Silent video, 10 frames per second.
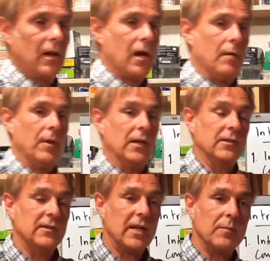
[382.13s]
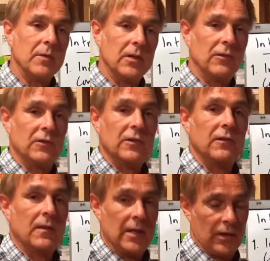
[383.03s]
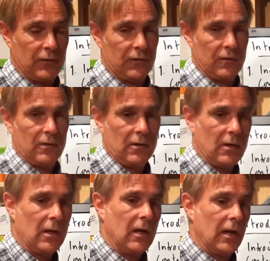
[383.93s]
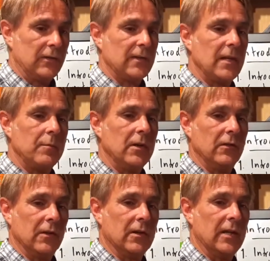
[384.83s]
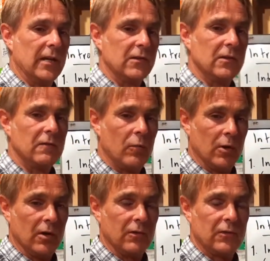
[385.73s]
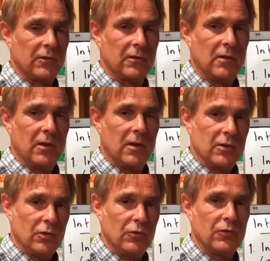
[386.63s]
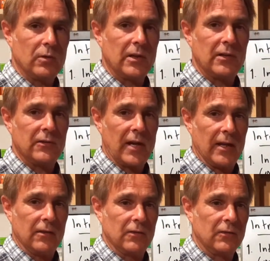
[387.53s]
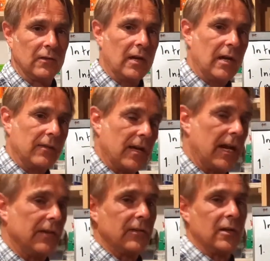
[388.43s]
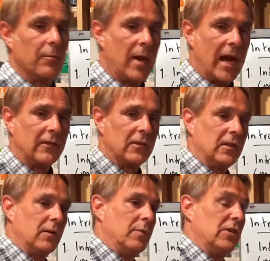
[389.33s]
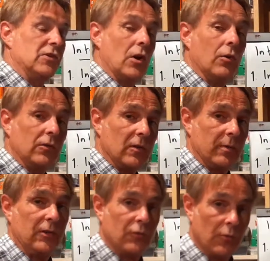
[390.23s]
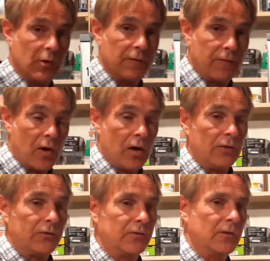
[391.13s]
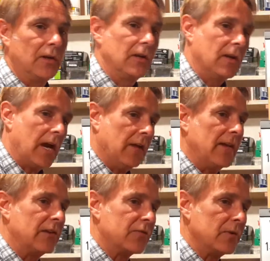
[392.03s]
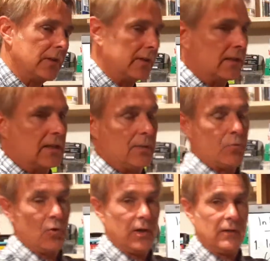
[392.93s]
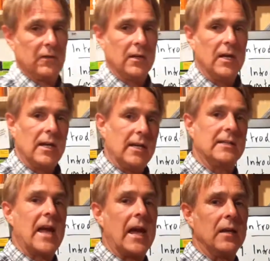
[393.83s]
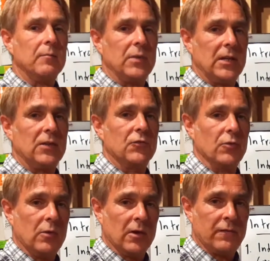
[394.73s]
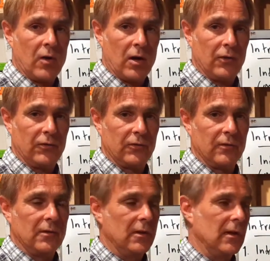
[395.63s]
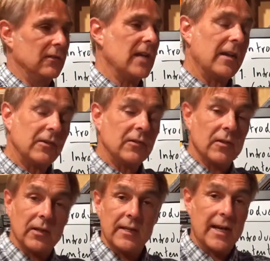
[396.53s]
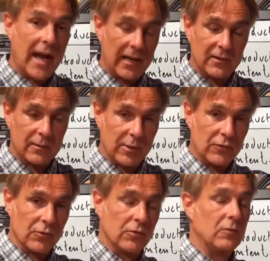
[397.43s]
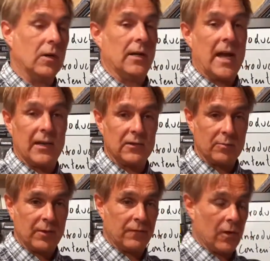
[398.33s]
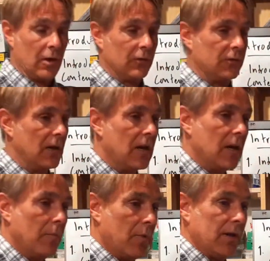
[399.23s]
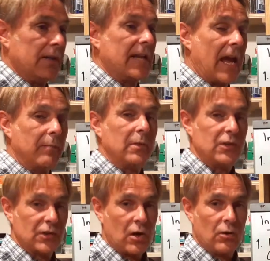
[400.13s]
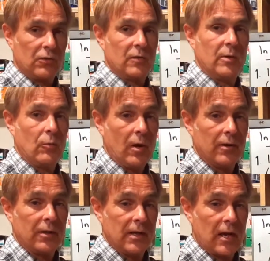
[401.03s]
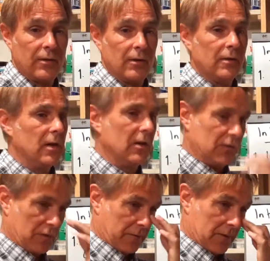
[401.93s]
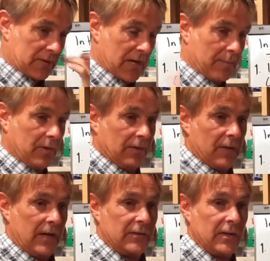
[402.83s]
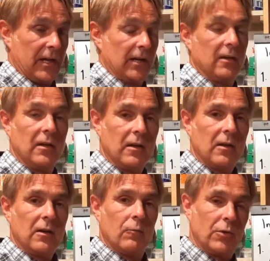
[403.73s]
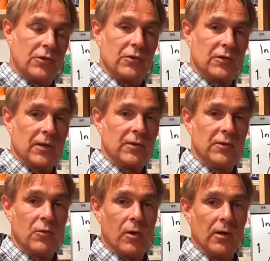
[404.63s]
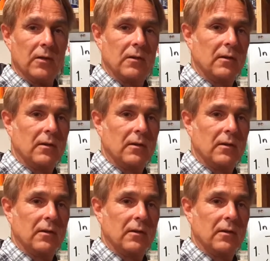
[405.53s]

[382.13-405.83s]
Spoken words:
And a statement is just this. A statement is a collection of words, usually a sentence, that has the capacity to be shown to be true or false. And that's really the key point. It can be true or false. It's not necessarily that it has to be true or it has to be false, but it can be shown to be one or the other. So for example, if I say, would you shut the door?